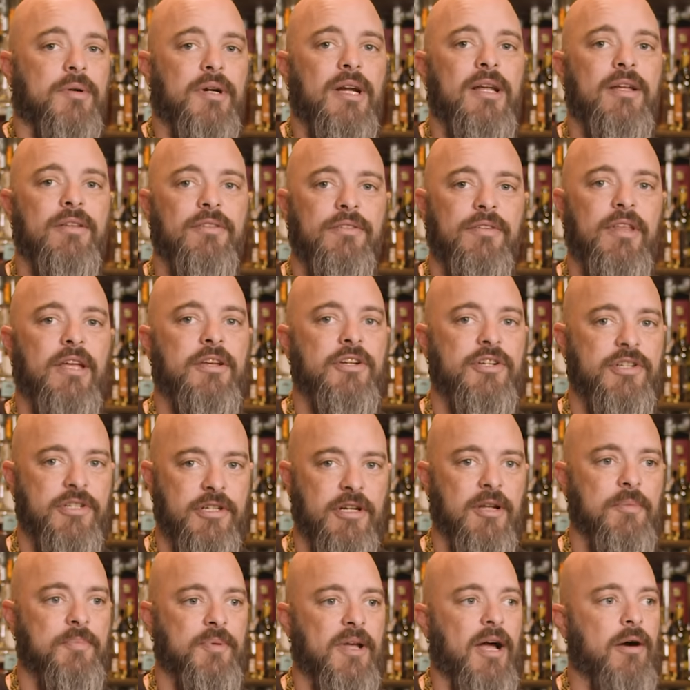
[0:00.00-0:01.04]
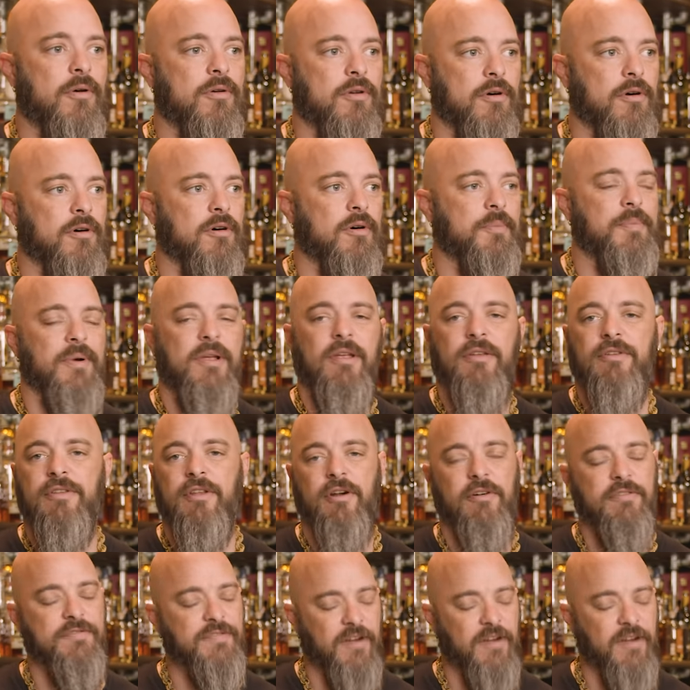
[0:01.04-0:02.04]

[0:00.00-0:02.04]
brands that ship alcohol because they're